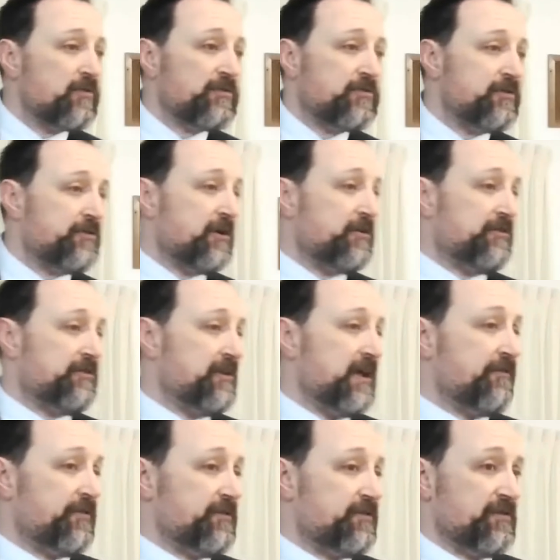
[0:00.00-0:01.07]
church at
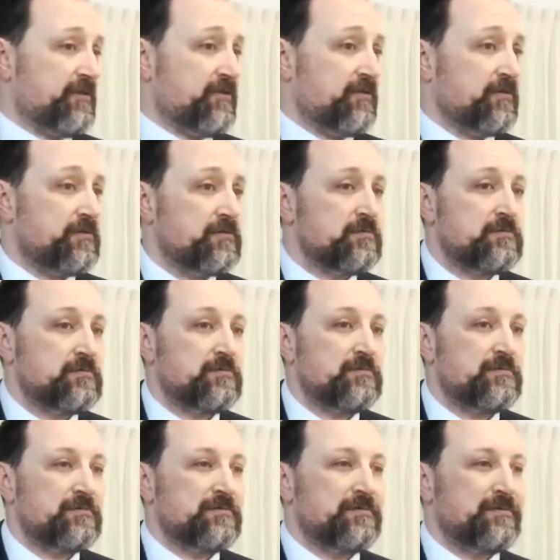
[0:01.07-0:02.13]
Ephesus.
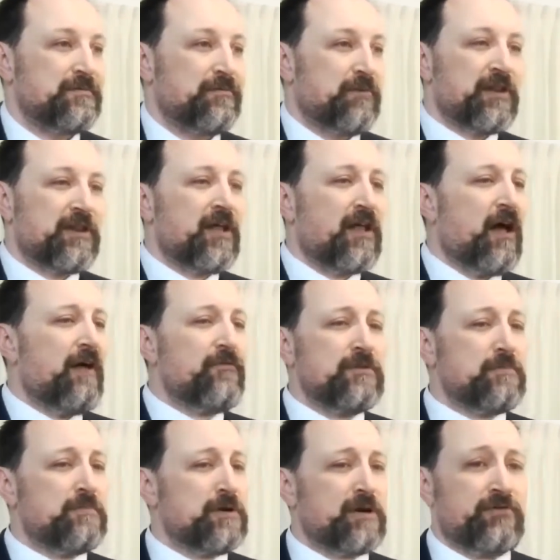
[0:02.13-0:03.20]
We love the
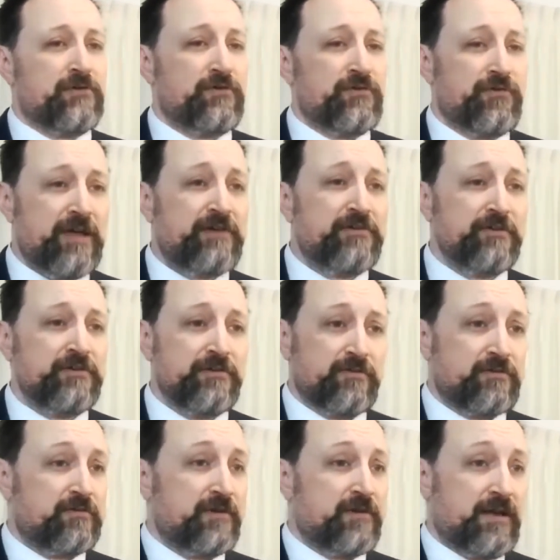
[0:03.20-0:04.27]
book of
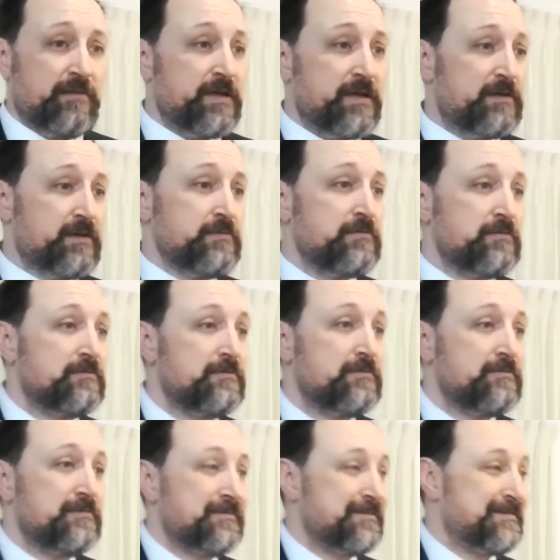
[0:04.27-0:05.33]
Ephesians. Amen?
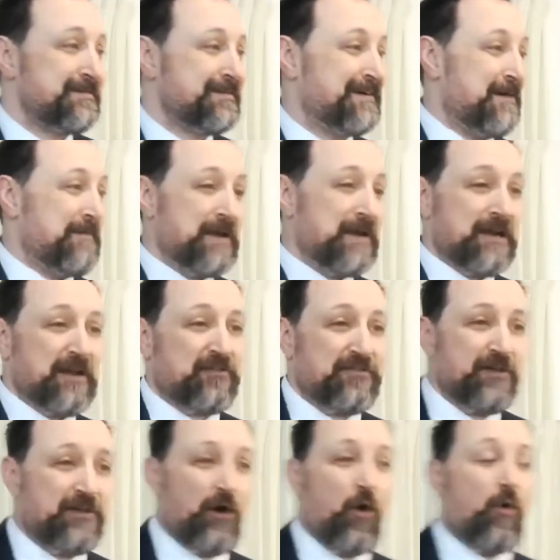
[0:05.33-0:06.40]
I mean, it's the
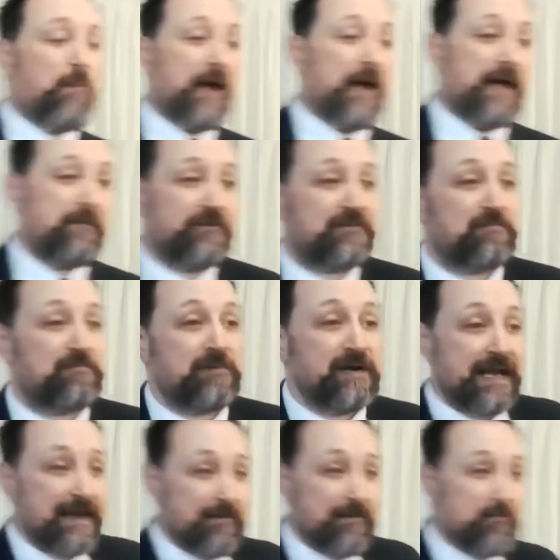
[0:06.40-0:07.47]
whole Baptist preamble.